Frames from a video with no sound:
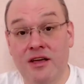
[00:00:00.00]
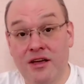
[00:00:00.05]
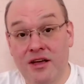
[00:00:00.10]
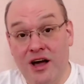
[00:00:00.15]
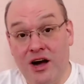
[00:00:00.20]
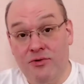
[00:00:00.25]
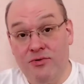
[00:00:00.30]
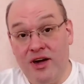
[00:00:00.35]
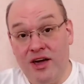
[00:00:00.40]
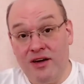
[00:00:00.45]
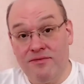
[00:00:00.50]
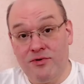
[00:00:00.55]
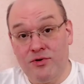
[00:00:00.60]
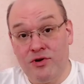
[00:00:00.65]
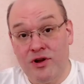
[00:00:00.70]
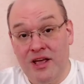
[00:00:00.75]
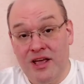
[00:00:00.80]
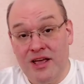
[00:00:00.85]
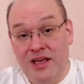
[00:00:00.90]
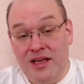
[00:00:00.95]

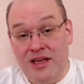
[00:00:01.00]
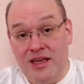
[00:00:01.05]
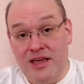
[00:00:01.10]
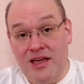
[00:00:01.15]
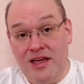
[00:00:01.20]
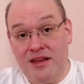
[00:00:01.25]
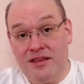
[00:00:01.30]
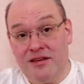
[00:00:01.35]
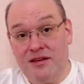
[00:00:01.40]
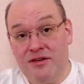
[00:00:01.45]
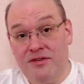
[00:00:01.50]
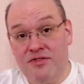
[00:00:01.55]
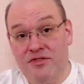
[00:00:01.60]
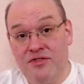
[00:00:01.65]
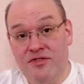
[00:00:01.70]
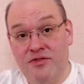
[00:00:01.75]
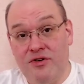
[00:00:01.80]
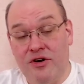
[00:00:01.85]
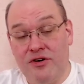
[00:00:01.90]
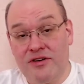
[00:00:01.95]
However, it
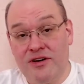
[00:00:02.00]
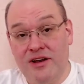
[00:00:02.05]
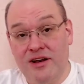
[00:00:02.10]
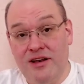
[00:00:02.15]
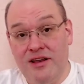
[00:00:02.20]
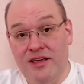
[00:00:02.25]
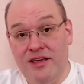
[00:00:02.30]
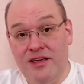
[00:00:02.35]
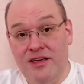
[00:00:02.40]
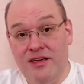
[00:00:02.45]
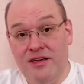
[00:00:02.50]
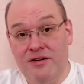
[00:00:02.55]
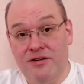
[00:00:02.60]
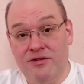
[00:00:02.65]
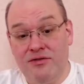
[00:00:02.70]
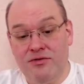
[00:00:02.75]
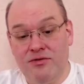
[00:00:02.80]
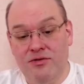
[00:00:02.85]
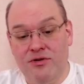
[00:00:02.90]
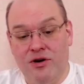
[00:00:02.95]
certainly
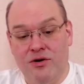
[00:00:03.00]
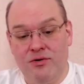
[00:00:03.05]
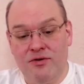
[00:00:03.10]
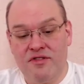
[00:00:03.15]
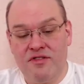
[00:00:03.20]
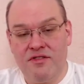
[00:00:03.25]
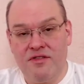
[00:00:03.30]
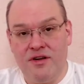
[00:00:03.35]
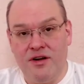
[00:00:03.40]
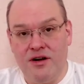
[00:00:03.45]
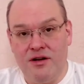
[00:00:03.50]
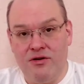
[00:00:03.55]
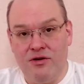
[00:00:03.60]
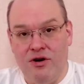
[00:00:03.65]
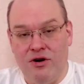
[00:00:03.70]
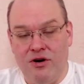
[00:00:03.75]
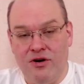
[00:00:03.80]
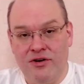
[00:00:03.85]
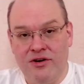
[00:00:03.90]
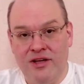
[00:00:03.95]
goes
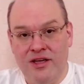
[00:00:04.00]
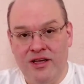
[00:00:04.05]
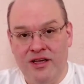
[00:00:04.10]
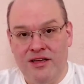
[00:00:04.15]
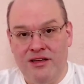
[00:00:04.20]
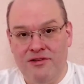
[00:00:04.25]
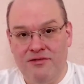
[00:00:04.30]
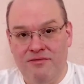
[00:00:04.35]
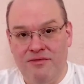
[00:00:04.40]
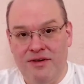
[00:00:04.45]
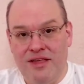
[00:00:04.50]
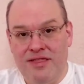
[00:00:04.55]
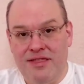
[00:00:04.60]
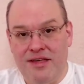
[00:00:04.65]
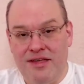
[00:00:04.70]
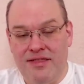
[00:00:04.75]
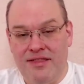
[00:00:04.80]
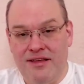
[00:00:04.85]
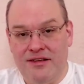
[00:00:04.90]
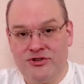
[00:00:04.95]
along with
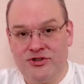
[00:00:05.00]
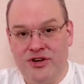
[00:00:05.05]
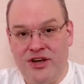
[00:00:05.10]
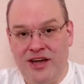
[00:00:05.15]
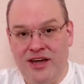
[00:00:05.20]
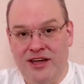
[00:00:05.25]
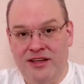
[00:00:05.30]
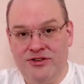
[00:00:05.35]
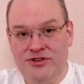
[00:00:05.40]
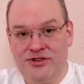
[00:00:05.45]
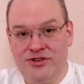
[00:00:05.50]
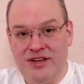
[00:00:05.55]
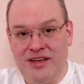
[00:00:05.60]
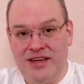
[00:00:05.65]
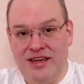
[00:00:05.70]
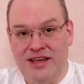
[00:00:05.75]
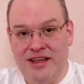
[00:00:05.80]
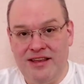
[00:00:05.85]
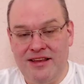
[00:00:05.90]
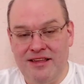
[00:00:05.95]
the change
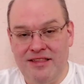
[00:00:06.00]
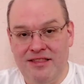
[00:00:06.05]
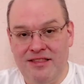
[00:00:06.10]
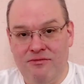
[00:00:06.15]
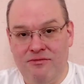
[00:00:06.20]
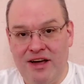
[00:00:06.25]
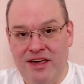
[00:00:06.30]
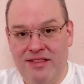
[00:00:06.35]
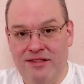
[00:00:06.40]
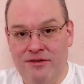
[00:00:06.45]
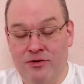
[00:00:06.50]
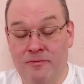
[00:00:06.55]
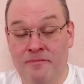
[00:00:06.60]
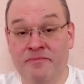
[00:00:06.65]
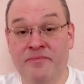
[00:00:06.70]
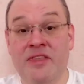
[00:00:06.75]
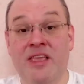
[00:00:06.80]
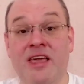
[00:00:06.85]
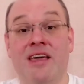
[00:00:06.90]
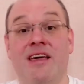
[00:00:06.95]
in the weather.
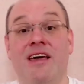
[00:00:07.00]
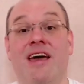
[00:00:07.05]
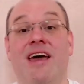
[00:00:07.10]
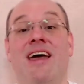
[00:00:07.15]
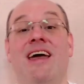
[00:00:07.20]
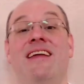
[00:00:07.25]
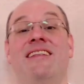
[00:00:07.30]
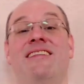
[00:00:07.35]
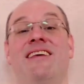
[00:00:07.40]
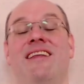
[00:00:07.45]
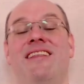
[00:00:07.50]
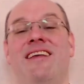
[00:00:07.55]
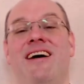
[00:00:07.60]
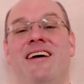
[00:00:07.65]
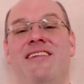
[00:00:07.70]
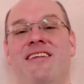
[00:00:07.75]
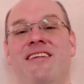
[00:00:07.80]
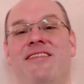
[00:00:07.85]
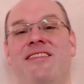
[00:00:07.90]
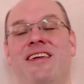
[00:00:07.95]
And
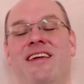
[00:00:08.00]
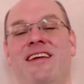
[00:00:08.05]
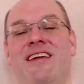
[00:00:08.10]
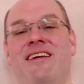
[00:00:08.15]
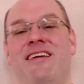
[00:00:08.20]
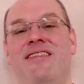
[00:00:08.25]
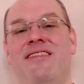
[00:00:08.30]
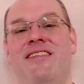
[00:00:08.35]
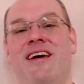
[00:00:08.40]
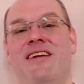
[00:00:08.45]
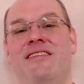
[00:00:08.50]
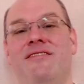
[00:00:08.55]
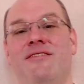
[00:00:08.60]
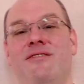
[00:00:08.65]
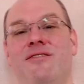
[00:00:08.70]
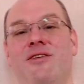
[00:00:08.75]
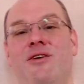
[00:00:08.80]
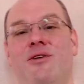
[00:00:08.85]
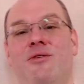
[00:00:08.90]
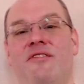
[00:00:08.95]
another thing
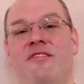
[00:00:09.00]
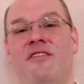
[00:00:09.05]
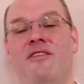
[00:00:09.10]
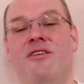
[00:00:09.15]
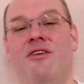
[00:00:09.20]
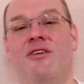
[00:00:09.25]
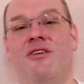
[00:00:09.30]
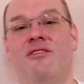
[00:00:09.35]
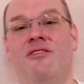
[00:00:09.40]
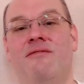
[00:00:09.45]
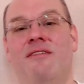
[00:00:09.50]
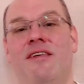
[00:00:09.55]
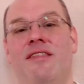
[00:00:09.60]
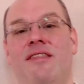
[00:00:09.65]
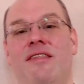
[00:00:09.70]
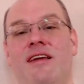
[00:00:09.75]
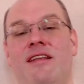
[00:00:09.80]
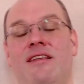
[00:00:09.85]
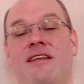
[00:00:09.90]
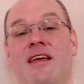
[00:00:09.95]
that goes along
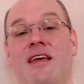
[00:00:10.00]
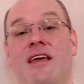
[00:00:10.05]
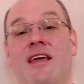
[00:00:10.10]
with it